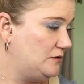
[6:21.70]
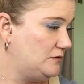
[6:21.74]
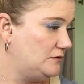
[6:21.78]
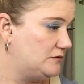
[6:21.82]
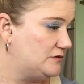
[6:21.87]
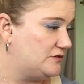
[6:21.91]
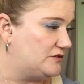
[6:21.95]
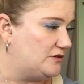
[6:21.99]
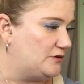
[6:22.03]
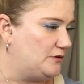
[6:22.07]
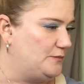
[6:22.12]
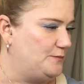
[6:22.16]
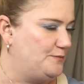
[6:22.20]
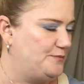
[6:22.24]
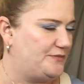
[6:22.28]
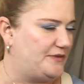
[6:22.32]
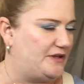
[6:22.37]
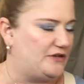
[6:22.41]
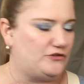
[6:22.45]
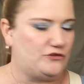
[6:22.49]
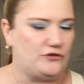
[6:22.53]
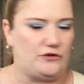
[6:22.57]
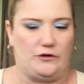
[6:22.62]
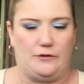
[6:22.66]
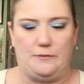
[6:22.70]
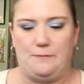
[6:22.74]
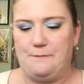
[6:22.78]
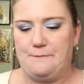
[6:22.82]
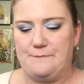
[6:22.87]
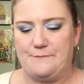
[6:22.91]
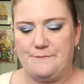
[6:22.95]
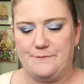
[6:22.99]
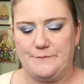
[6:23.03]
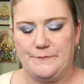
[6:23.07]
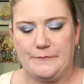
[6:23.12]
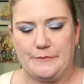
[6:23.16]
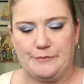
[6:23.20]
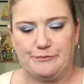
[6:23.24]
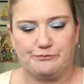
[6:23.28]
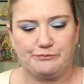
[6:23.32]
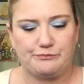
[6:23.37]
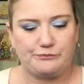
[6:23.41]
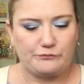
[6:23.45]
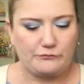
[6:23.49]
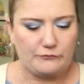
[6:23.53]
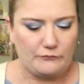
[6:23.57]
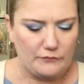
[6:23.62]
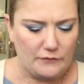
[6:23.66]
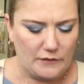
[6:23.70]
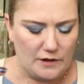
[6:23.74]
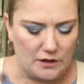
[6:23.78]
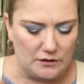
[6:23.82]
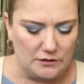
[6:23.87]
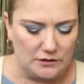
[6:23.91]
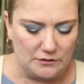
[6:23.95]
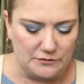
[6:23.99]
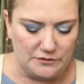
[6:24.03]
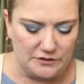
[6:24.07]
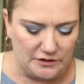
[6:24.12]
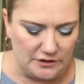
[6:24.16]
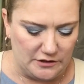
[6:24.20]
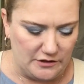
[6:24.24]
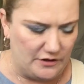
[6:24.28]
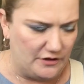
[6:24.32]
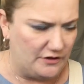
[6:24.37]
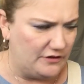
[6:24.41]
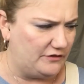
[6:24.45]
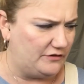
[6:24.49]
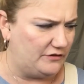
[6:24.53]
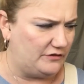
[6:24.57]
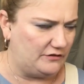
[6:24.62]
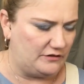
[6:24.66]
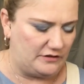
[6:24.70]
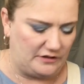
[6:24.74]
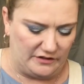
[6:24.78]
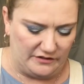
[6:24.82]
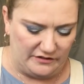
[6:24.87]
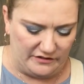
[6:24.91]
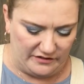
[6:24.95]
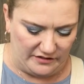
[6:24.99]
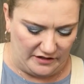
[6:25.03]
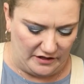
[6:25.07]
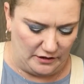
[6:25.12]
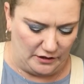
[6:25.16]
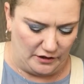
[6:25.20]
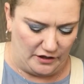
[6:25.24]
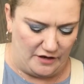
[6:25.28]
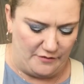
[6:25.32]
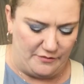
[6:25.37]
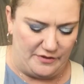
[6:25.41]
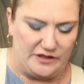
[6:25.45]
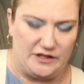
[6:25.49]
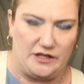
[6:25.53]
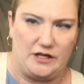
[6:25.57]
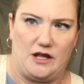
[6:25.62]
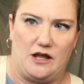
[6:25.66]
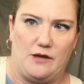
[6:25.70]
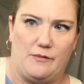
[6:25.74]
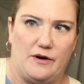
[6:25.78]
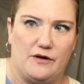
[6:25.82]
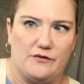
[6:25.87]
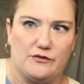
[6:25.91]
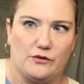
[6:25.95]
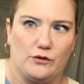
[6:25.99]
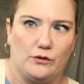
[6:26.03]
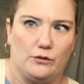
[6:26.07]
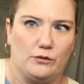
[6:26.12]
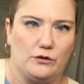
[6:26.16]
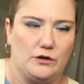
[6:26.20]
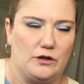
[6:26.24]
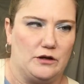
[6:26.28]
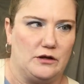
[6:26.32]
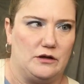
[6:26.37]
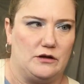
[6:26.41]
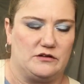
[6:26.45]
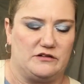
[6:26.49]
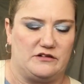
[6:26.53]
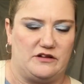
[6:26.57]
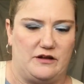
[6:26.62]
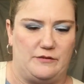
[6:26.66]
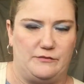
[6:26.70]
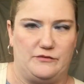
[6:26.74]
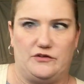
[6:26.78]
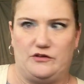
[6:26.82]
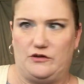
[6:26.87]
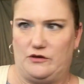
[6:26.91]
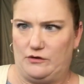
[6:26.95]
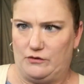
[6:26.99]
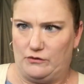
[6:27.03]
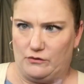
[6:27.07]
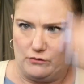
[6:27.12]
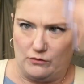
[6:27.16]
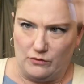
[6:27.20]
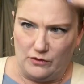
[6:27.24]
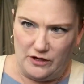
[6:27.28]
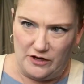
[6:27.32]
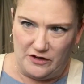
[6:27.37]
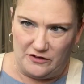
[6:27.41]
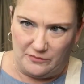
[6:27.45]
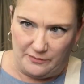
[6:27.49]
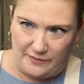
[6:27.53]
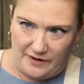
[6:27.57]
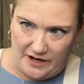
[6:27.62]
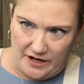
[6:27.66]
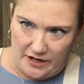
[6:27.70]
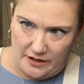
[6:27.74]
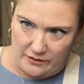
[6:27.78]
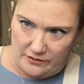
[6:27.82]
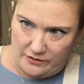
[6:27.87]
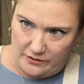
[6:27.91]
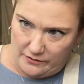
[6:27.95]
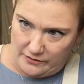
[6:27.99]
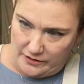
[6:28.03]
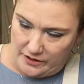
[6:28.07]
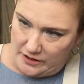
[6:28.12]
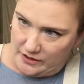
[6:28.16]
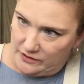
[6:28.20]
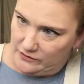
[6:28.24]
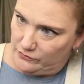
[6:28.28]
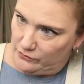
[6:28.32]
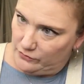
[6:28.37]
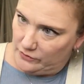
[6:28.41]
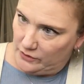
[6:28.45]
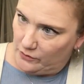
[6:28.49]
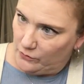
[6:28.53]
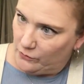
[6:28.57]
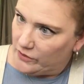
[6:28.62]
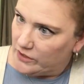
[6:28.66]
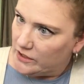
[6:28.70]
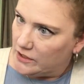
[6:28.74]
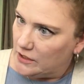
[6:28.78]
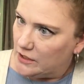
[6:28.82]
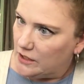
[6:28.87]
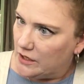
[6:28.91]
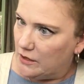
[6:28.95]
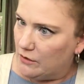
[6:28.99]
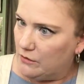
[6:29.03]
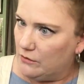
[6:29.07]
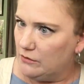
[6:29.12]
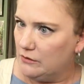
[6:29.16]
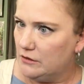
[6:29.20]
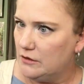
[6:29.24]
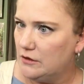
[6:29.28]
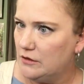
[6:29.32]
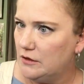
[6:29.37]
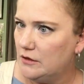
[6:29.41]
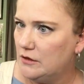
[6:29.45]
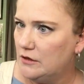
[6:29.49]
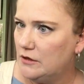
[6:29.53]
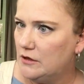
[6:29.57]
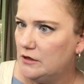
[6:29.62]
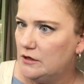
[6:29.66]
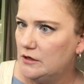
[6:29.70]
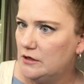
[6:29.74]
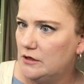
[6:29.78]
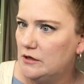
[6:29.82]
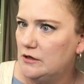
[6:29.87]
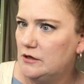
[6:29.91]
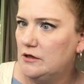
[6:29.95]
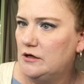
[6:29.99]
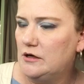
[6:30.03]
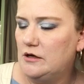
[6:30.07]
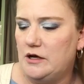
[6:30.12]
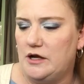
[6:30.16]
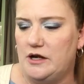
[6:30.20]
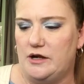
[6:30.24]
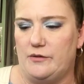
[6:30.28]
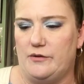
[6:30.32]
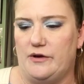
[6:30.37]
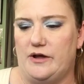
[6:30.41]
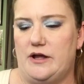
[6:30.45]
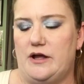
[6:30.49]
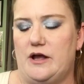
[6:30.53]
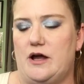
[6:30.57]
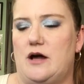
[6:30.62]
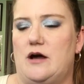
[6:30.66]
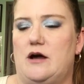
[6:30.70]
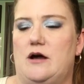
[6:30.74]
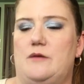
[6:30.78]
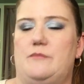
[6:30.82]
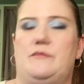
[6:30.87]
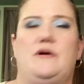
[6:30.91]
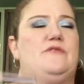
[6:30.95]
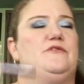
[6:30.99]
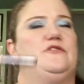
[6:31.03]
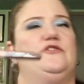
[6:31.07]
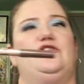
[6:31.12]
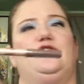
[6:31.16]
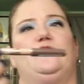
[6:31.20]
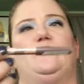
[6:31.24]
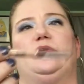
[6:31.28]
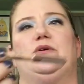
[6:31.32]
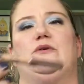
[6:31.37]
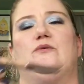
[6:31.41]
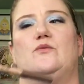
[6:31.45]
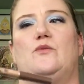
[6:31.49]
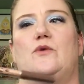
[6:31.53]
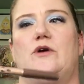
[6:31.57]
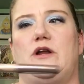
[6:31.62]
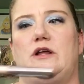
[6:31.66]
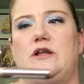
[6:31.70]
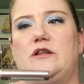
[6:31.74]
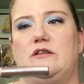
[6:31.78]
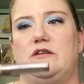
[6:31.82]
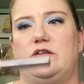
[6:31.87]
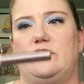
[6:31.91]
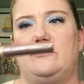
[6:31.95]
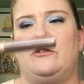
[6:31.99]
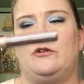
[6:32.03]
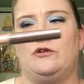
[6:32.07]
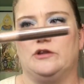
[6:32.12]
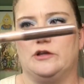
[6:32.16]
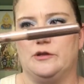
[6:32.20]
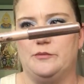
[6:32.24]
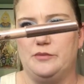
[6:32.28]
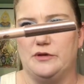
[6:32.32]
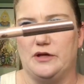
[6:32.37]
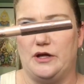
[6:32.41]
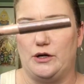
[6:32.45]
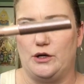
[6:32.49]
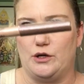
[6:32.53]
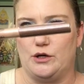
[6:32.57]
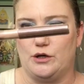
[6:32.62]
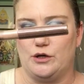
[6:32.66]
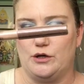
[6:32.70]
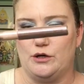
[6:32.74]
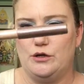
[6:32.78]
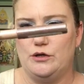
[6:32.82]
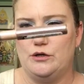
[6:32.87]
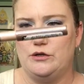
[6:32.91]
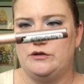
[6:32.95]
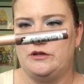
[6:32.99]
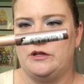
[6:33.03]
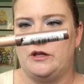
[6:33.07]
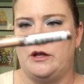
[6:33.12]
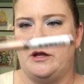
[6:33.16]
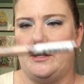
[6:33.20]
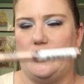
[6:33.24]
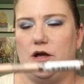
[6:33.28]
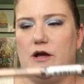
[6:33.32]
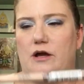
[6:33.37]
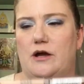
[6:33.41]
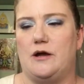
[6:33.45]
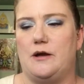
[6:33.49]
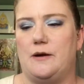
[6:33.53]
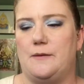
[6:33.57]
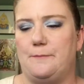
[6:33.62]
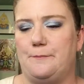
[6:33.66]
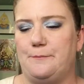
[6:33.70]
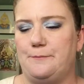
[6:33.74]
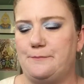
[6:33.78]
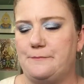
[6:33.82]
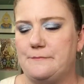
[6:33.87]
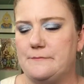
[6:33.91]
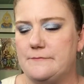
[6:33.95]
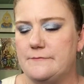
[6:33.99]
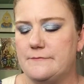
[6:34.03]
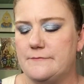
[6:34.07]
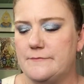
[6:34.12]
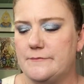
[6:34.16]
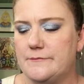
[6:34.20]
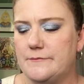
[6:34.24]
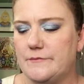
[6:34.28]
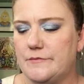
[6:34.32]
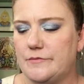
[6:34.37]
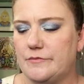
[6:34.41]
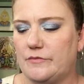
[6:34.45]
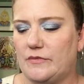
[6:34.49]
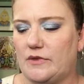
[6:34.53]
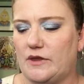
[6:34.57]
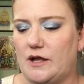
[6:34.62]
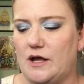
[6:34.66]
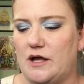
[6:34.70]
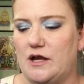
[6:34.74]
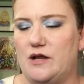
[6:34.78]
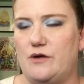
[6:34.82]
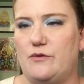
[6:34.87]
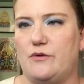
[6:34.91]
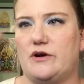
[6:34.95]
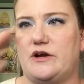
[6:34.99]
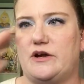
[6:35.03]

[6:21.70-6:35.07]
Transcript: So that's good. Along with the NARS concealer I've been thinking about for a really long time too. What is my hair doing? It's really windy out. Anyway, I've also been wanting this lip liner, the, Anywhere